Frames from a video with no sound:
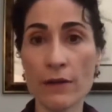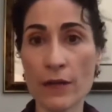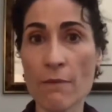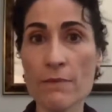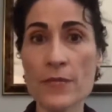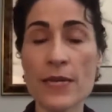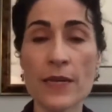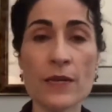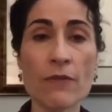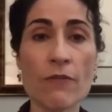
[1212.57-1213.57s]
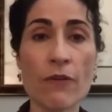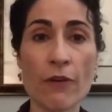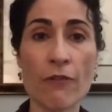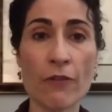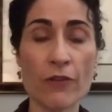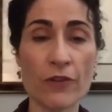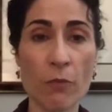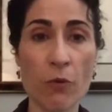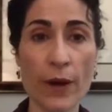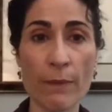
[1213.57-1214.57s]
comes in for their first
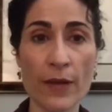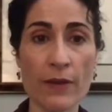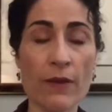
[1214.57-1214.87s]
appointment.